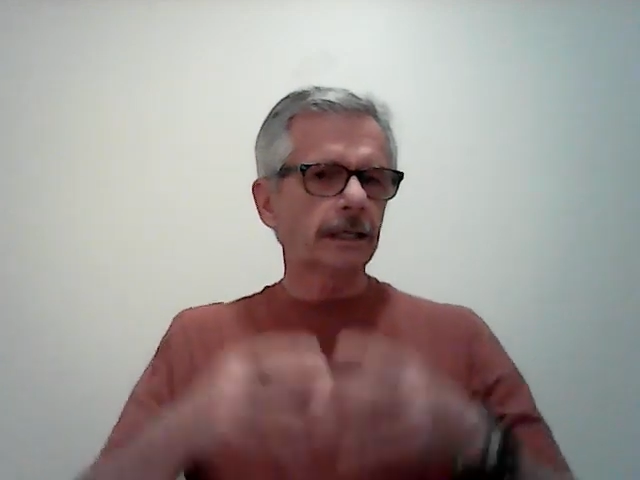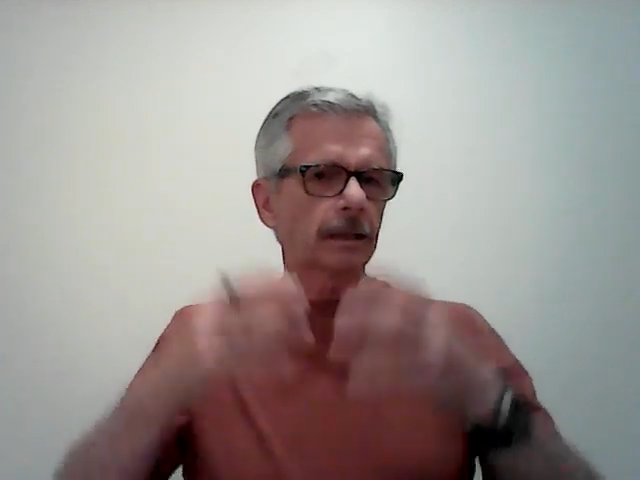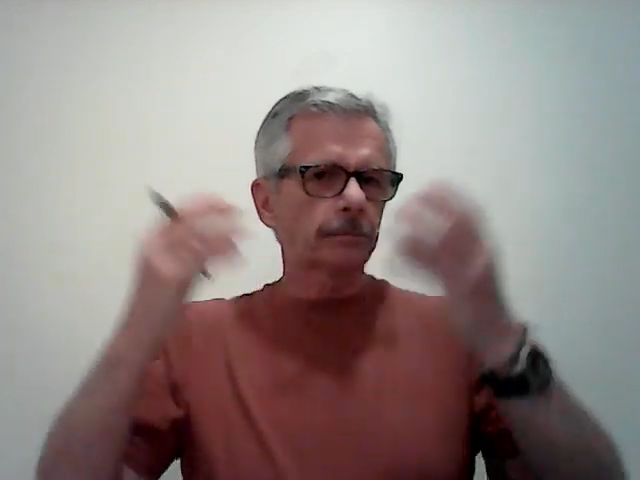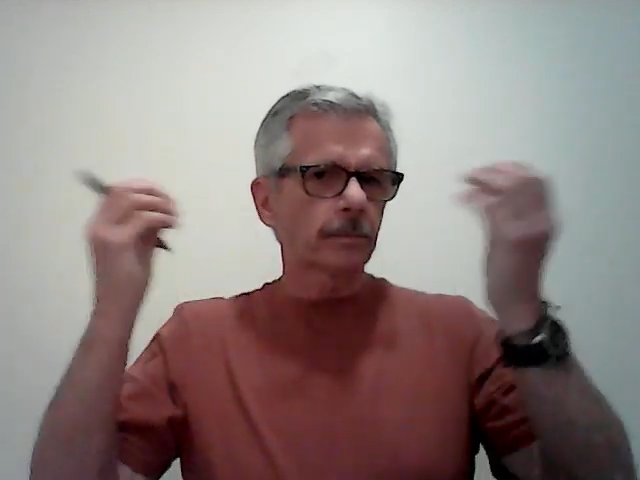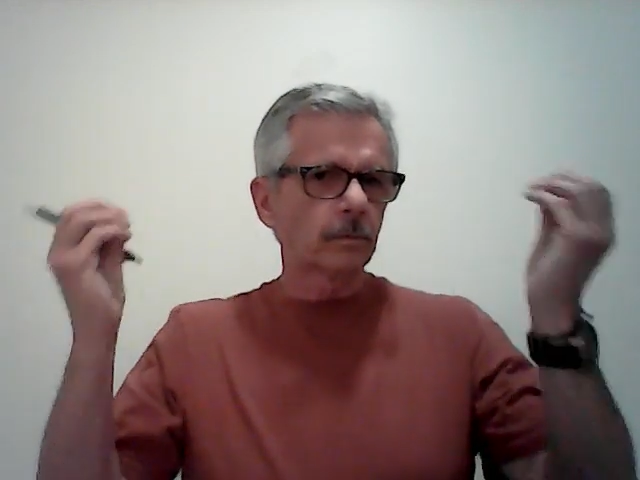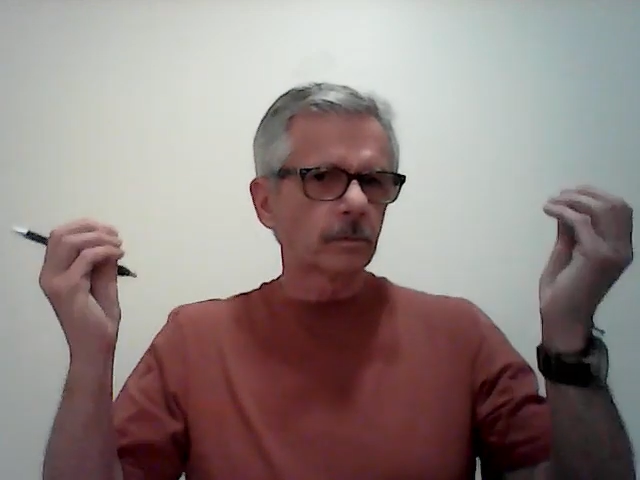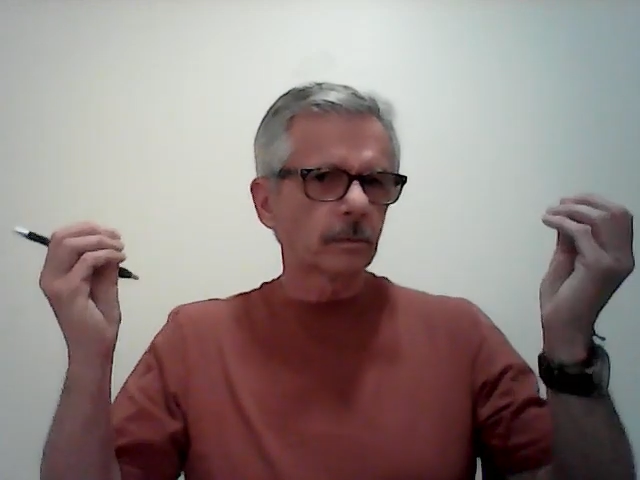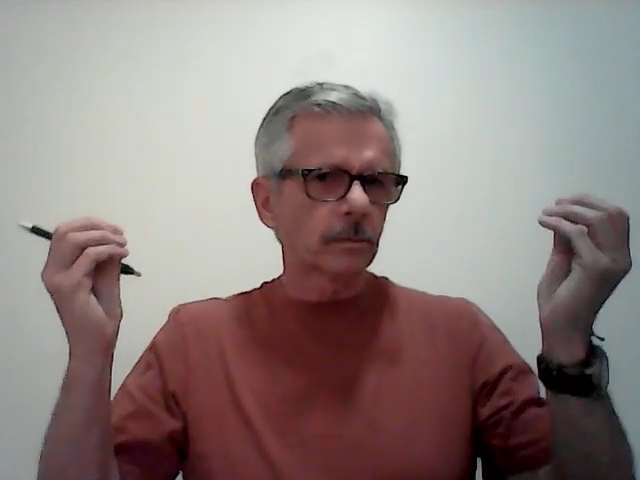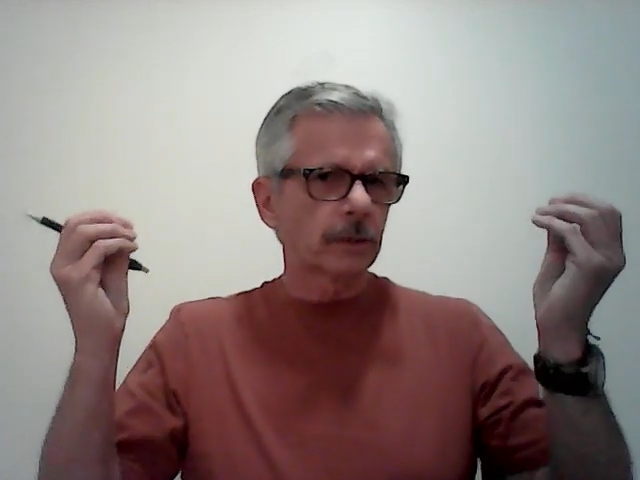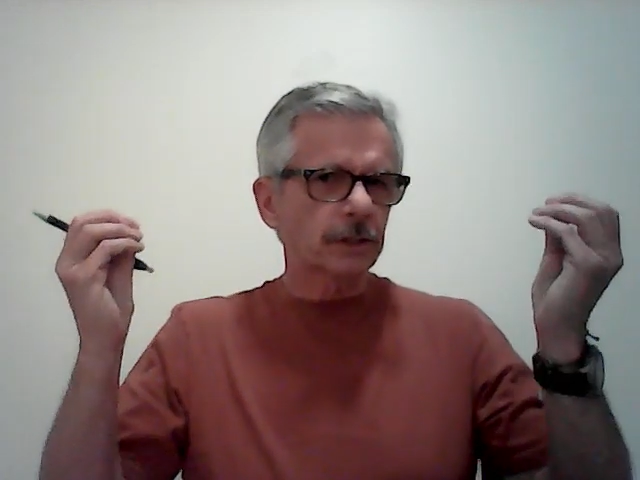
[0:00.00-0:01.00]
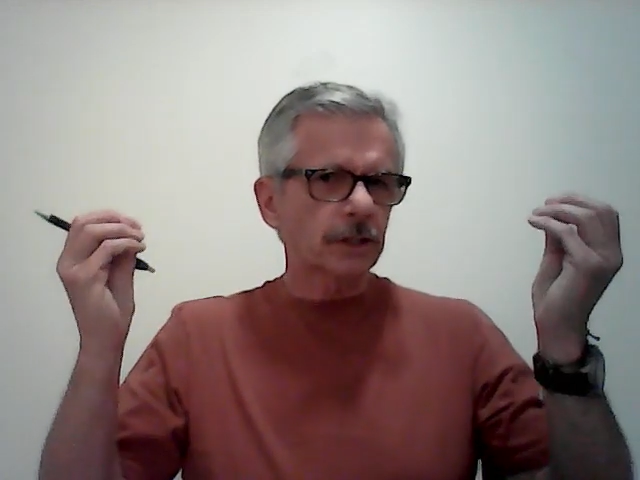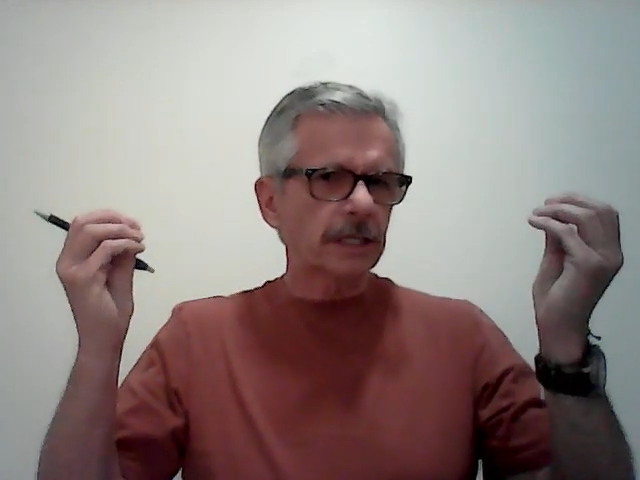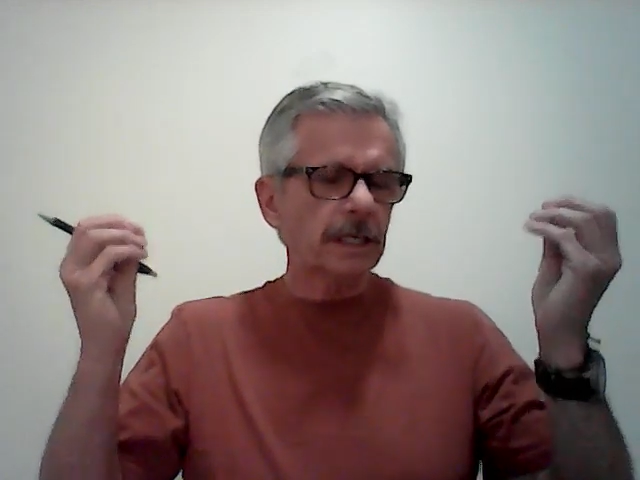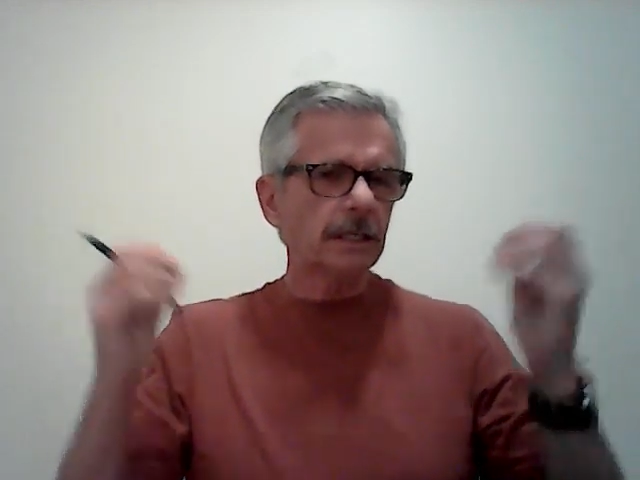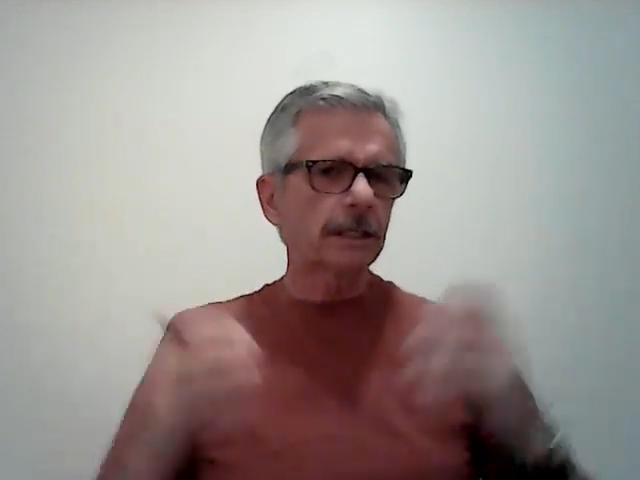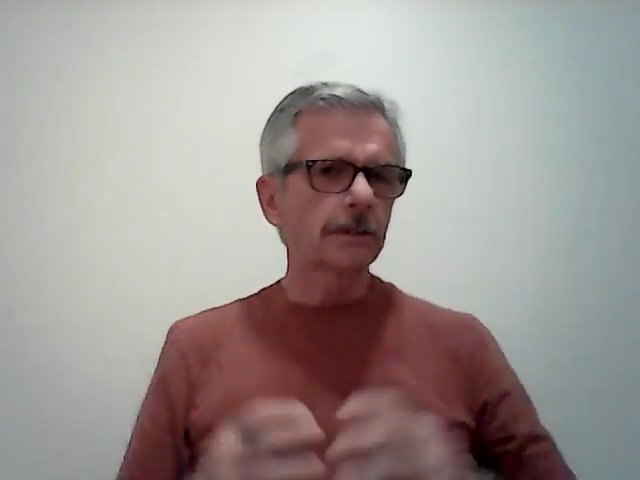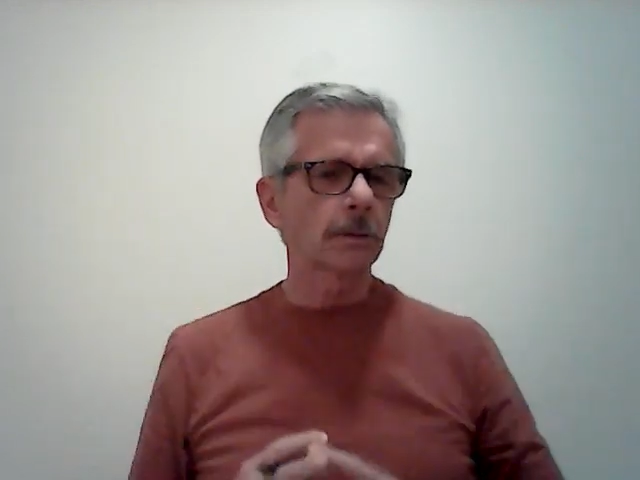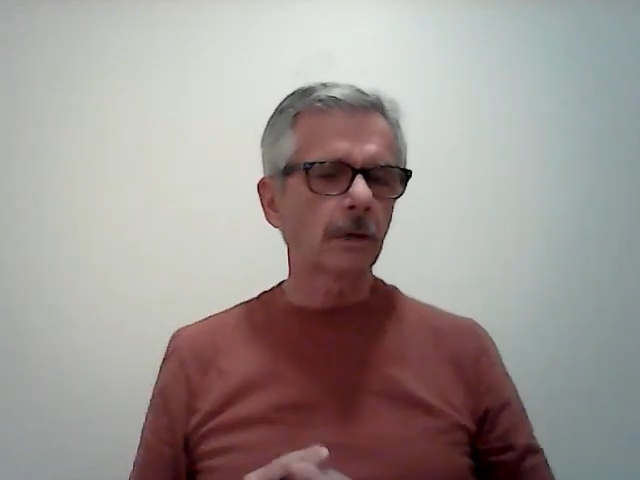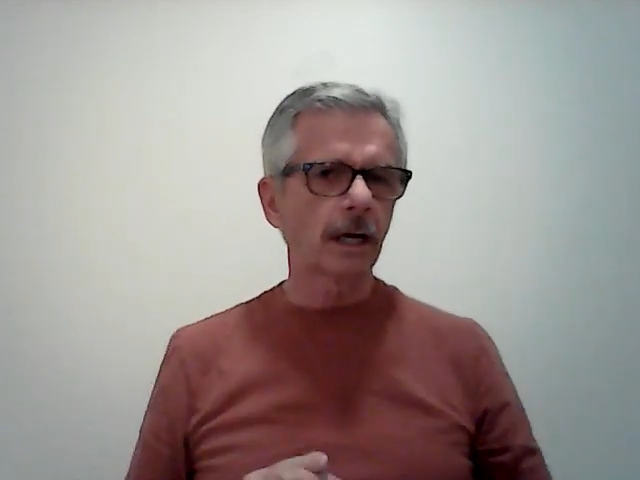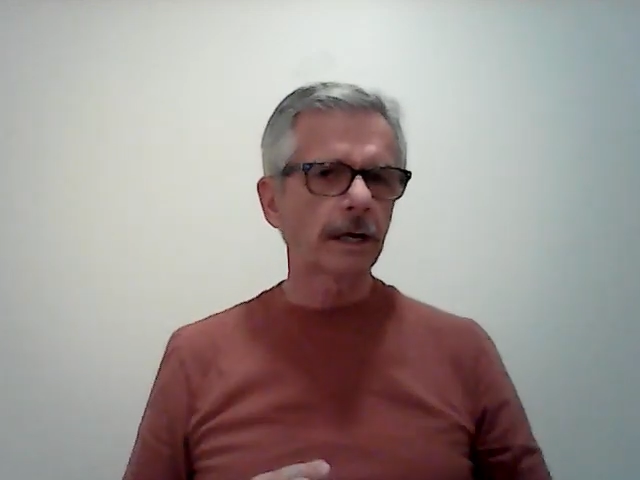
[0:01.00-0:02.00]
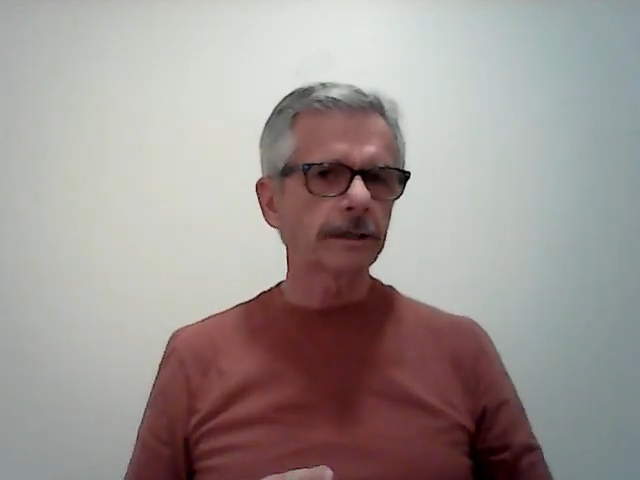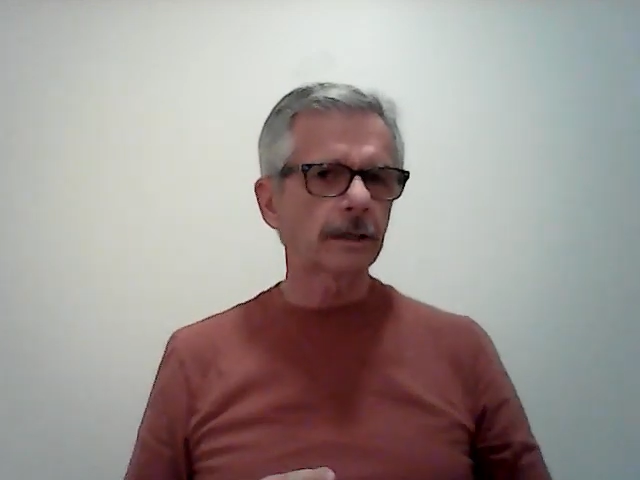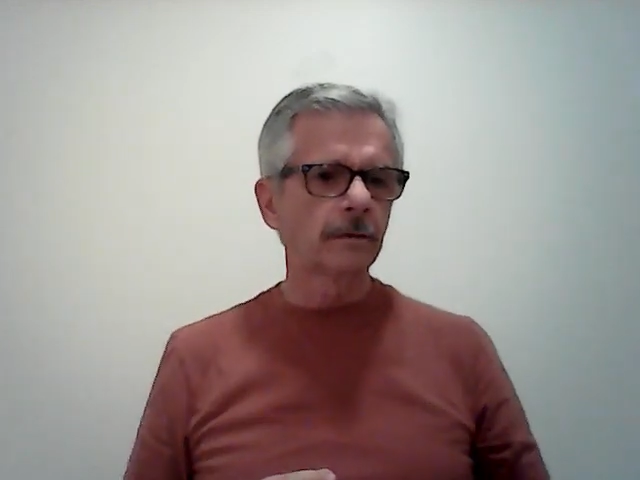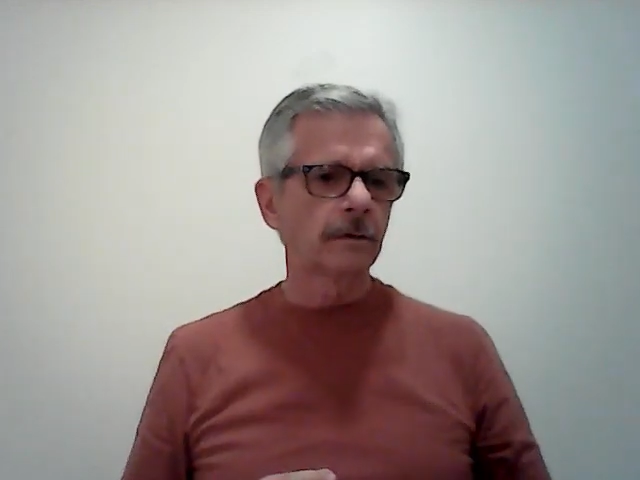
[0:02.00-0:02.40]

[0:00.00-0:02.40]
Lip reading: up the scene in your mind